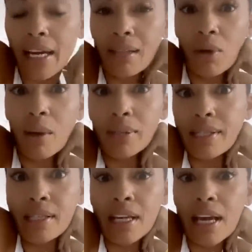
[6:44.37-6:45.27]
He he
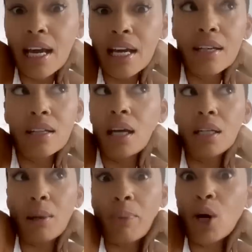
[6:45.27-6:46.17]
was
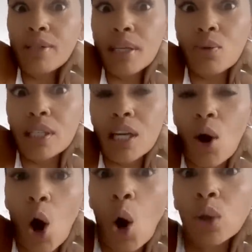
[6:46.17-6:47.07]
the the person was
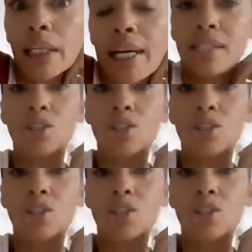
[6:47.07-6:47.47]
still holding it.